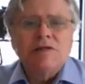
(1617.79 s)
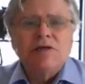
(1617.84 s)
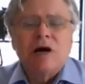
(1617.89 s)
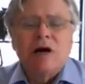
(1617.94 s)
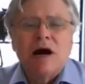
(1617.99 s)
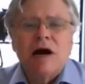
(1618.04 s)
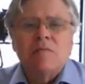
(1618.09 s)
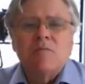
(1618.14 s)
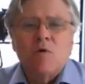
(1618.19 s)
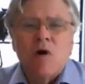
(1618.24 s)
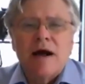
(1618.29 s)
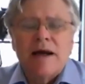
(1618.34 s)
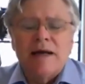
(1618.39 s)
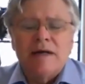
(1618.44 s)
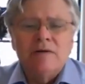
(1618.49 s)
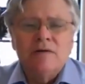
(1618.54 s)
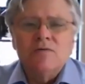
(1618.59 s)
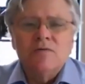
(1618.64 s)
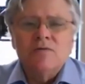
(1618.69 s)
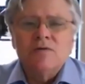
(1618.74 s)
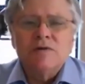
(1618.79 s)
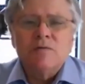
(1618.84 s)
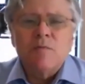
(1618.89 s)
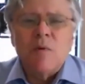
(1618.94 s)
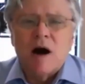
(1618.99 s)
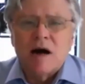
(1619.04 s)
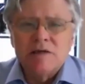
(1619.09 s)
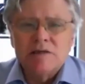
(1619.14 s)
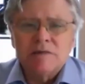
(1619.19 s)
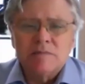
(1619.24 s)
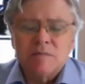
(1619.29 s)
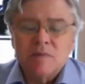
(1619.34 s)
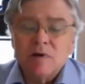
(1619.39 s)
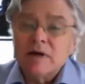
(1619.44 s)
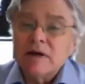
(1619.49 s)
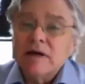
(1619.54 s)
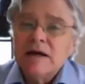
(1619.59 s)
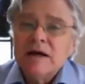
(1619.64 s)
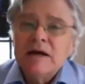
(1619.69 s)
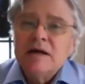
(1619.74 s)
job right and responsibly.
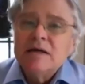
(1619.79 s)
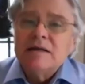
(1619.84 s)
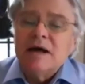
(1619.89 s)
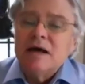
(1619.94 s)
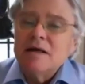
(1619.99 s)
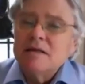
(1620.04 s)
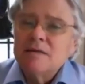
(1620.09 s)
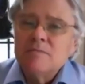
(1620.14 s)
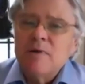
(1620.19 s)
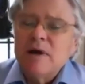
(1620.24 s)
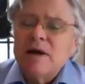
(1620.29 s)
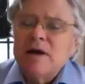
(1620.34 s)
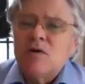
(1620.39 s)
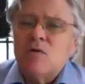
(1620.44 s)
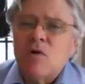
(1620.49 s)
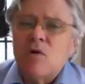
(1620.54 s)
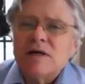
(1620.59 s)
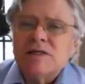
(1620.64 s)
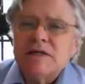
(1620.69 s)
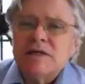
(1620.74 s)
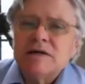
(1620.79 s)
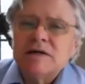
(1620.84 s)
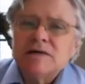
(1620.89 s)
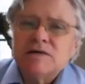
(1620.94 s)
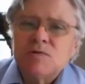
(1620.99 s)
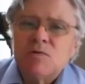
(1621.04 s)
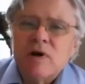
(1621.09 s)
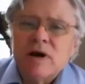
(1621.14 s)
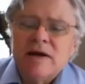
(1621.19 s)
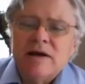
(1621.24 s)
Now, the big question is where you